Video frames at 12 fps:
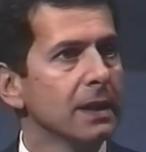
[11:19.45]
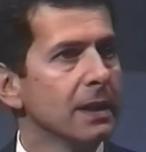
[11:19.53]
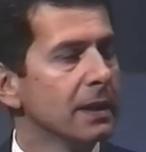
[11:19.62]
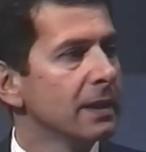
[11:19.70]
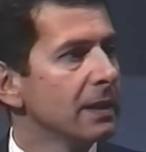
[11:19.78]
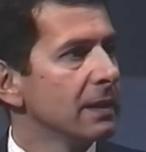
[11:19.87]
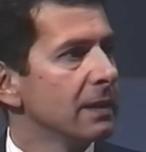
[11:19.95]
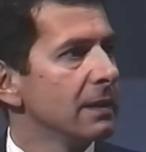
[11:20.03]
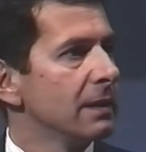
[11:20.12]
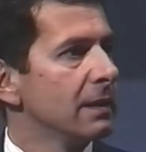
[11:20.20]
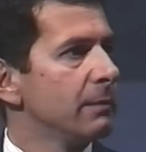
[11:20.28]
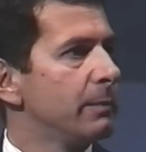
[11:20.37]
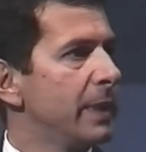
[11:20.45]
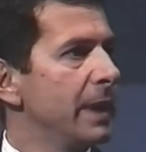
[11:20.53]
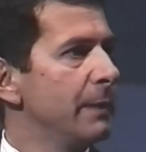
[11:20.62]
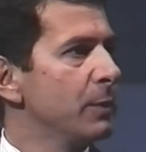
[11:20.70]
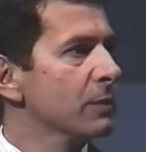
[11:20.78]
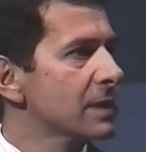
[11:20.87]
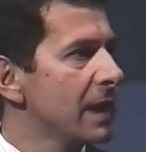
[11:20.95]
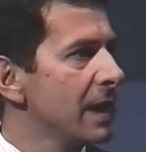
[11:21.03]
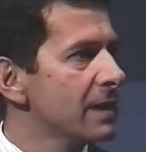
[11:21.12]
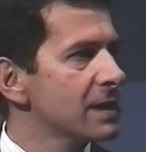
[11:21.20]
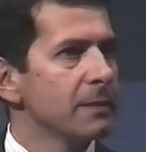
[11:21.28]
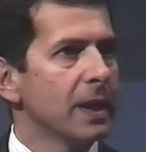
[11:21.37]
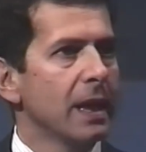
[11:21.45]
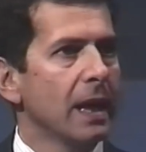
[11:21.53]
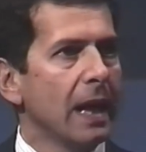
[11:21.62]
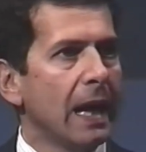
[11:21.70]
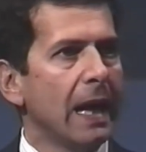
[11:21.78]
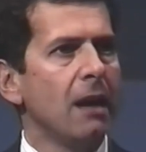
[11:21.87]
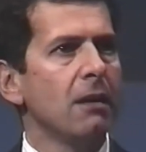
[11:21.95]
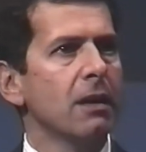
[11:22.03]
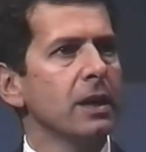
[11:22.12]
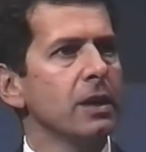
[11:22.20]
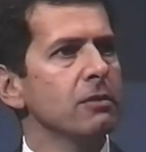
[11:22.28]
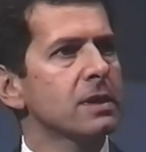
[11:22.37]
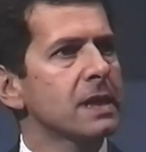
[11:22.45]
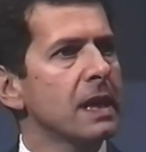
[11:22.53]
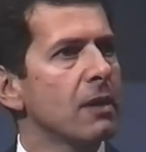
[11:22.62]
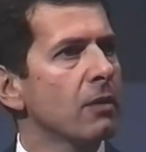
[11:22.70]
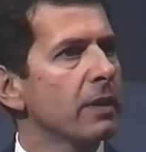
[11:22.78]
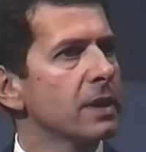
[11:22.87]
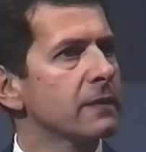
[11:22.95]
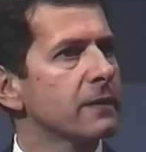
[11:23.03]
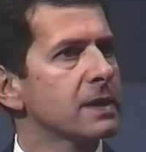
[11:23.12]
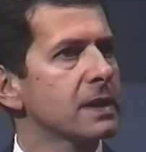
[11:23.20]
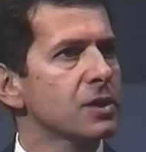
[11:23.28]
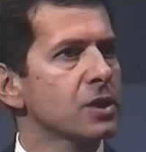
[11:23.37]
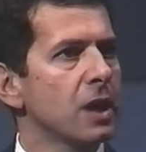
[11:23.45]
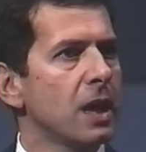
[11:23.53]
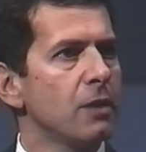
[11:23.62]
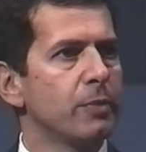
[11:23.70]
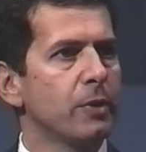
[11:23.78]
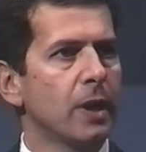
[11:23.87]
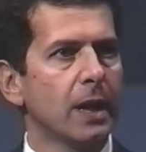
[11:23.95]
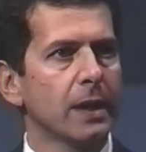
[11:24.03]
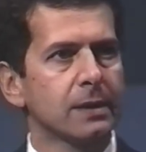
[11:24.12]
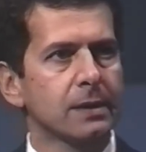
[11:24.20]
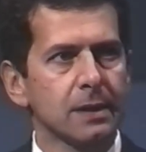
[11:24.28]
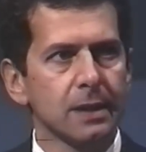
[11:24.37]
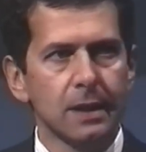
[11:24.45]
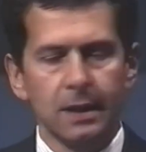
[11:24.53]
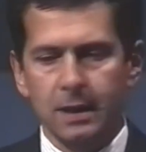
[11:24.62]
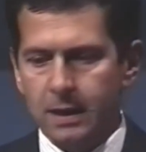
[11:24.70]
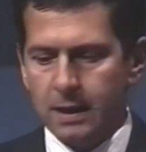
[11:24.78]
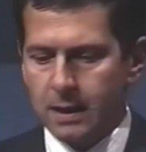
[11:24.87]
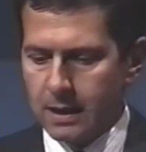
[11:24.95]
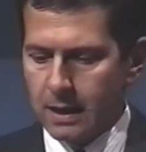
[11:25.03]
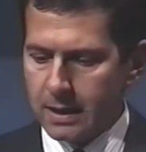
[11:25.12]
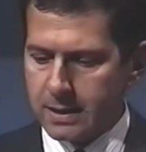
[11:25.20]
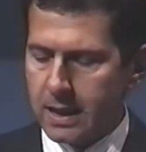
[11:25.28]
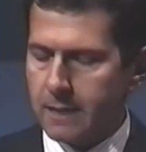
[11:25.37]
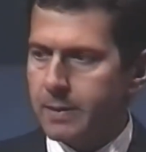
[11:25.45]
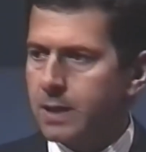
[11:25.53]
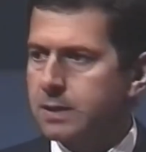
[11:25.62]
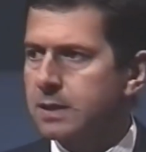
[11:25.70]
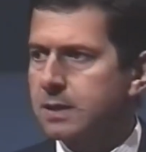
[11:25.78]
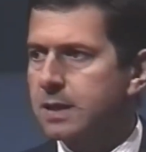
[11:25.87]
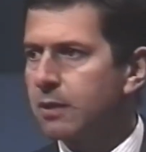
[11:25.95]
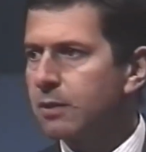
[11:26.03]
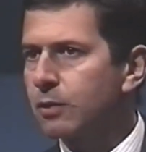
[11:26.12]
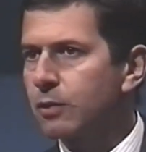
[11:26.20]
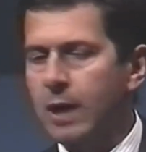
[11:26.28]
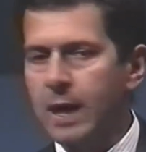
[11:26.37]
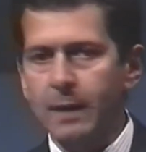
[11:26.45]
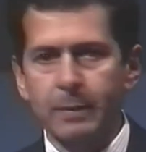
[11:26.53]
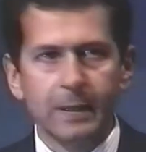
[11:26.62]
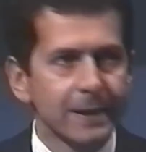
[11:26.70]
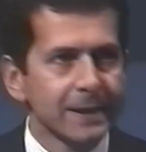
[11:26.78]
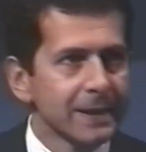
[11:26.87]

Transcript: Gerald Ratner. People say to me, How can you sell this for such a low price? I say, Because it's total crap.